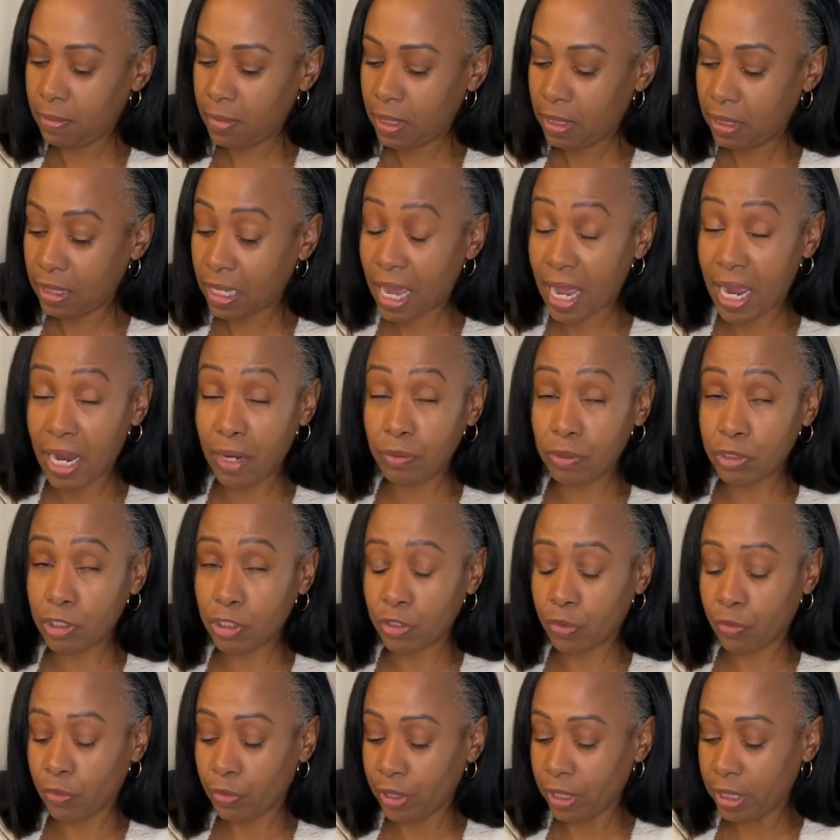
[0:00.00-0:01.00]
the Irish
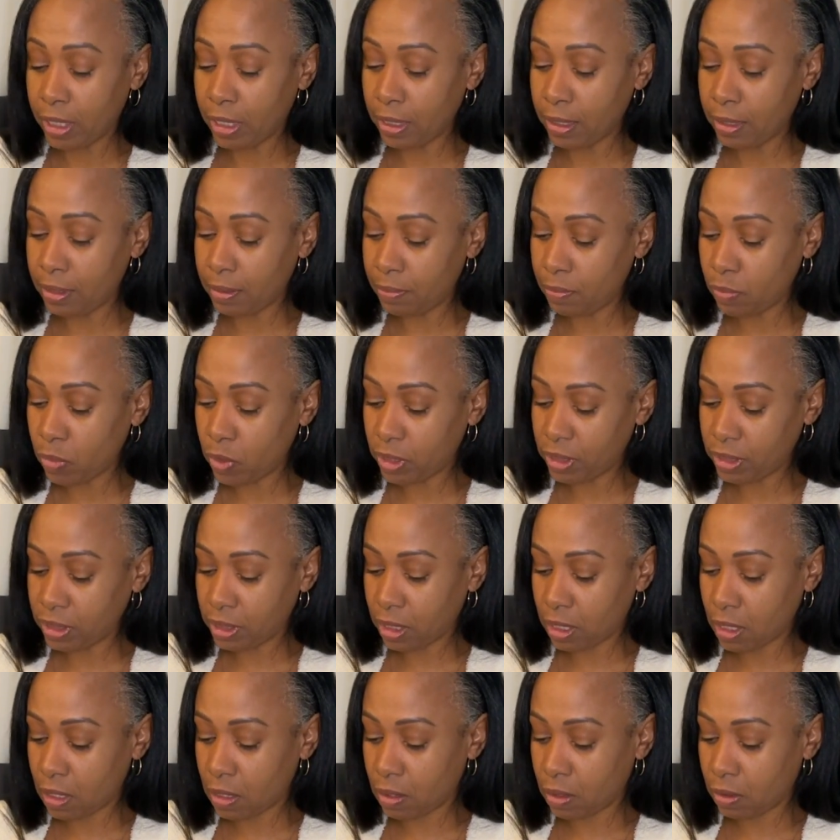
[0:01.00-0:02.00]
cream, what is it
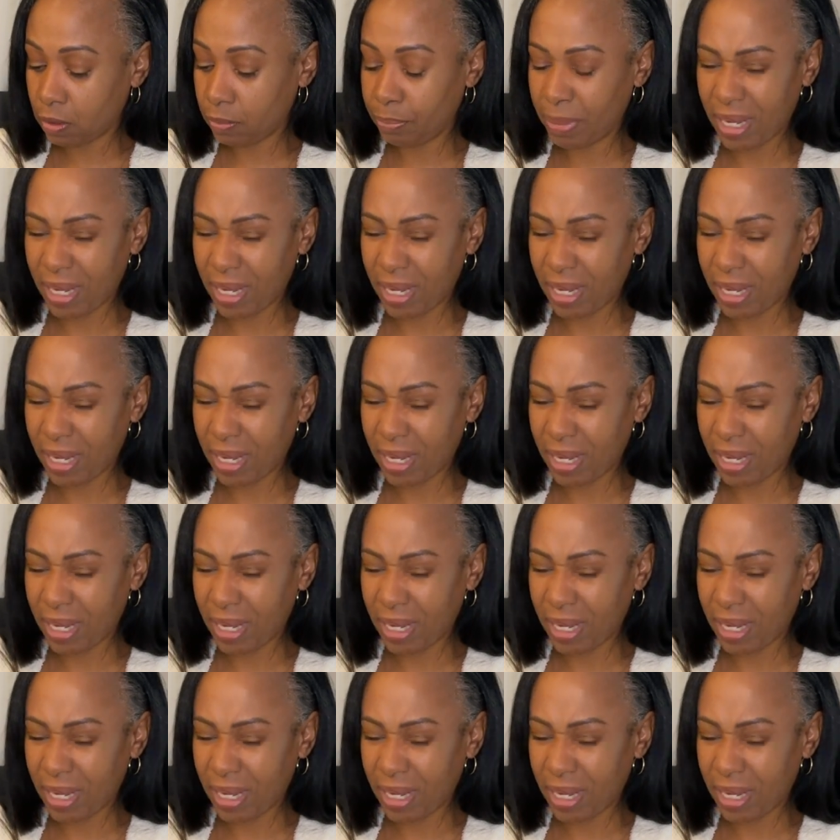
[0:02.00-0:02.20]
called?